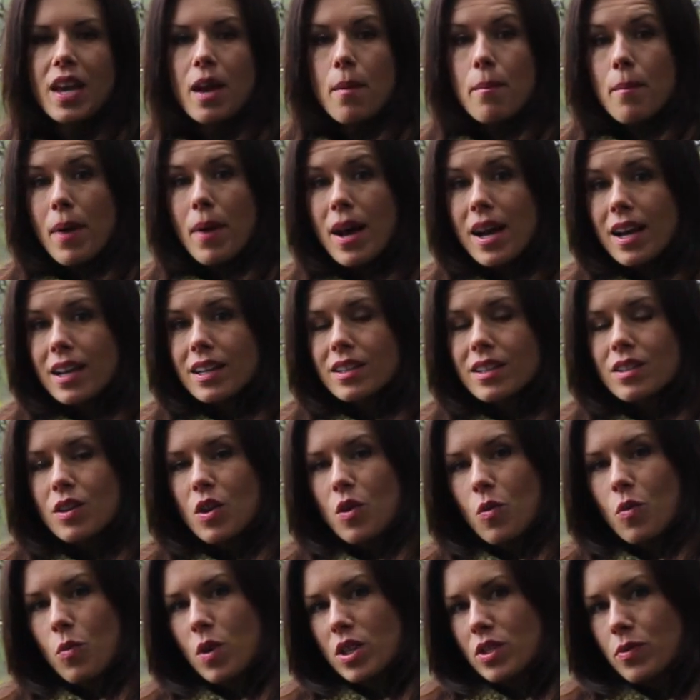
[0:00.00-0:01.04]
But
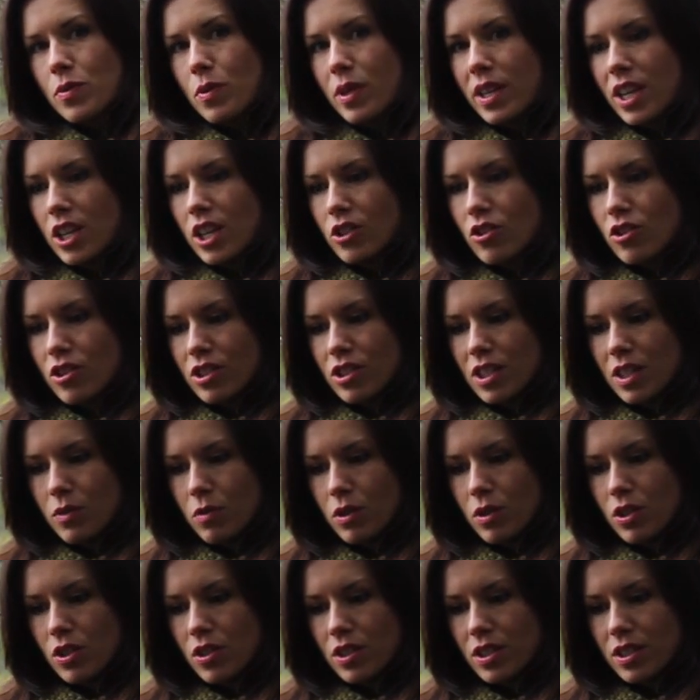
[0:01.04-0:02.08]
what's really interesting
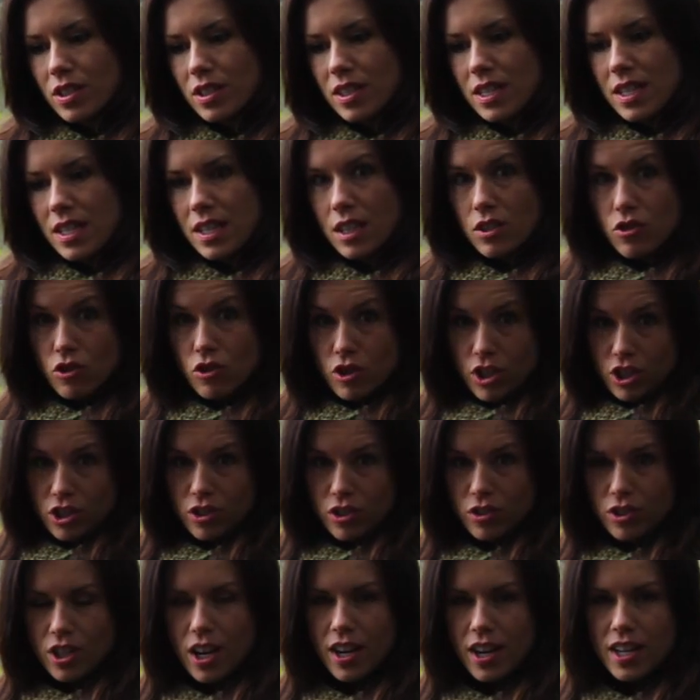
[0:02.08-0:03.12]
when you see a traditional
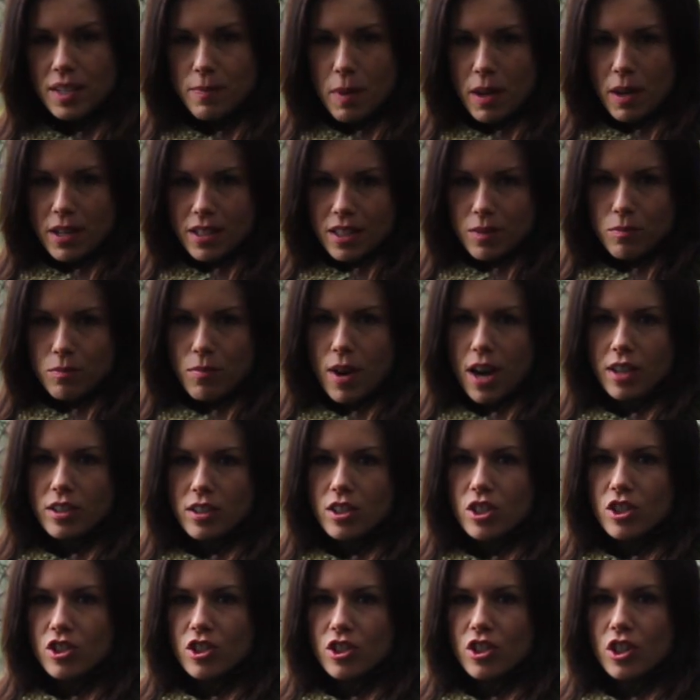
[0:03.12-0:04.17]
Chinese medicine
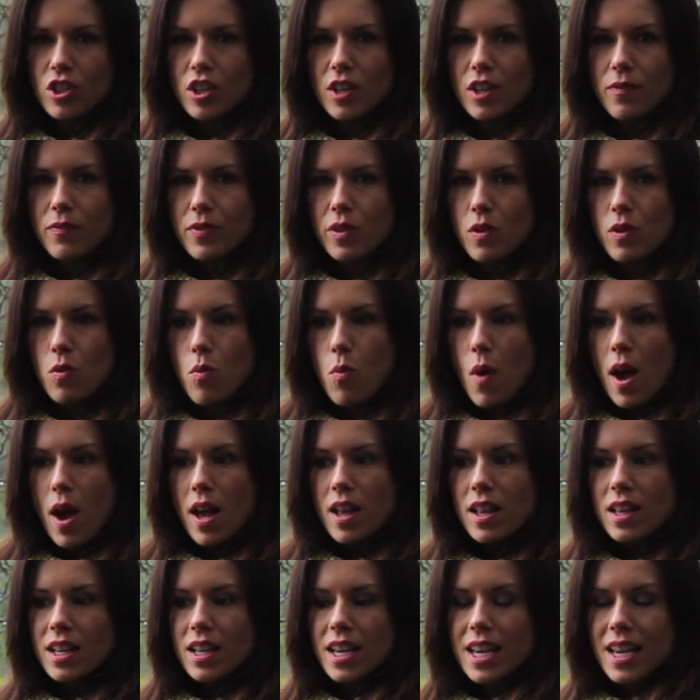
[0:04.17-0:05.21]
practitioner, if they're
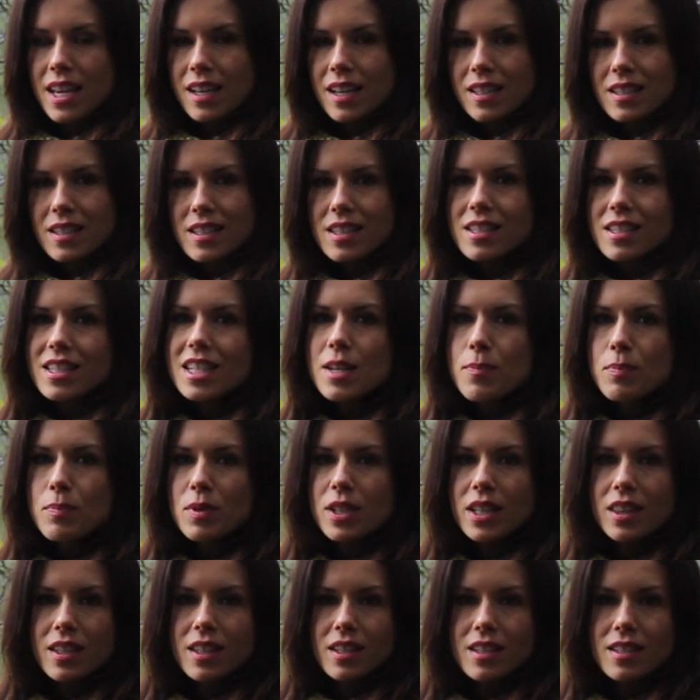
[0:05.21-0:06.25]
well steeped
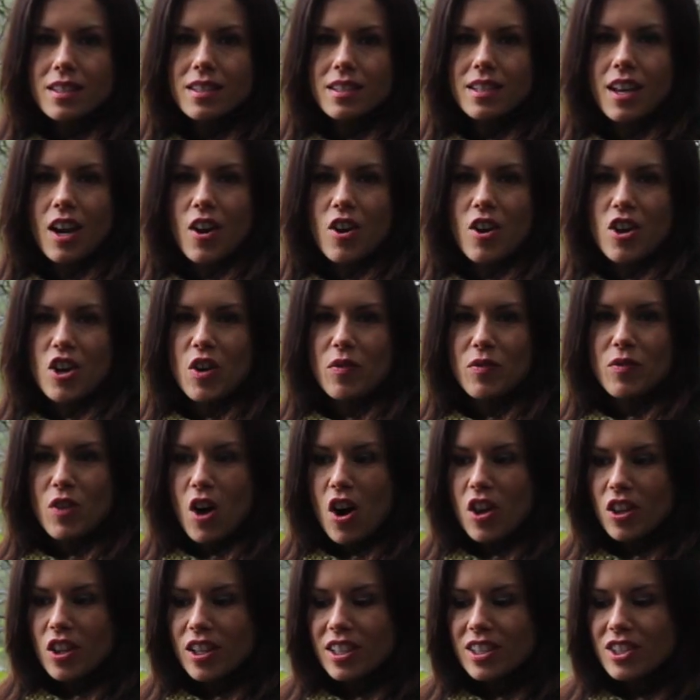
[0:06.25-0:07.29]
in this area of
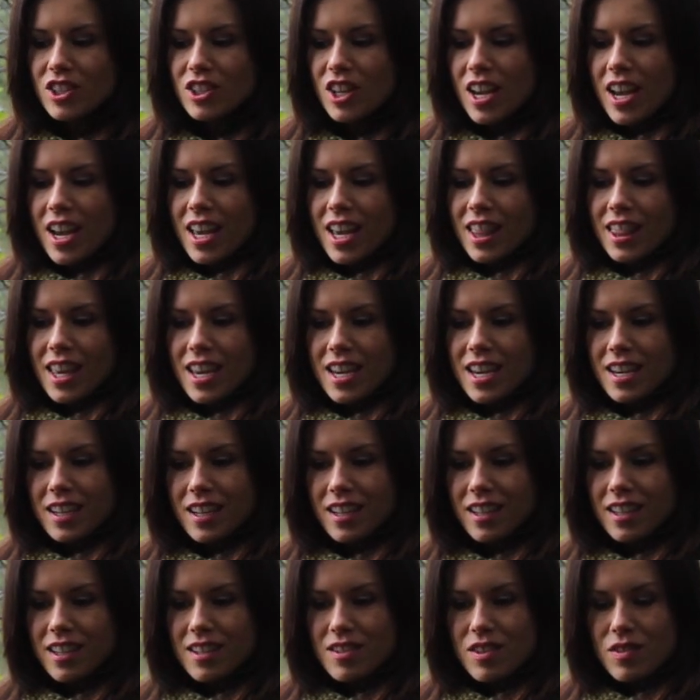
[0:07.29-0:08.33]
knowledge, they
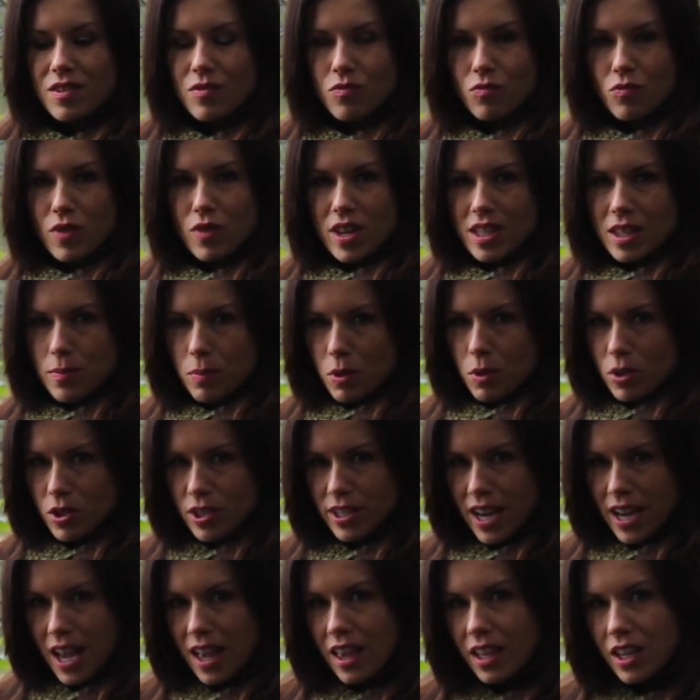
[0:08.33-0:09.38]
can read the
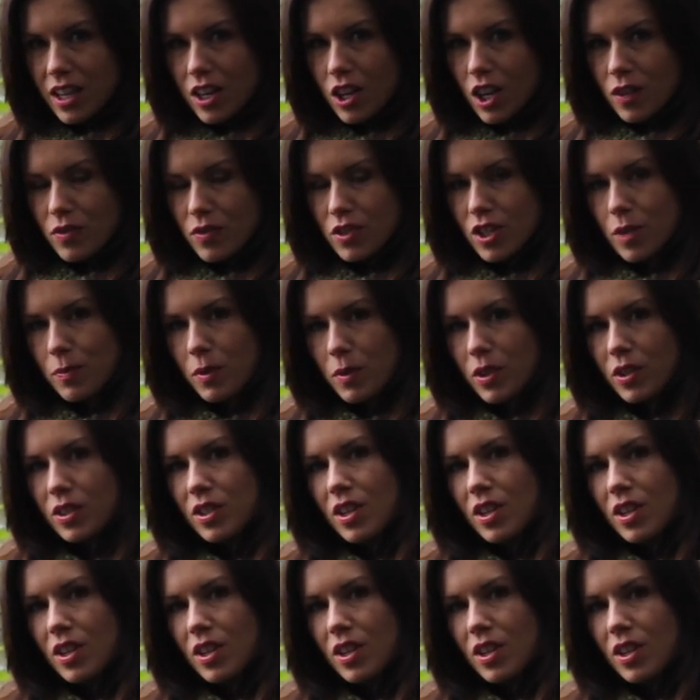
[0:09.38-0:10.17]
personality of someone,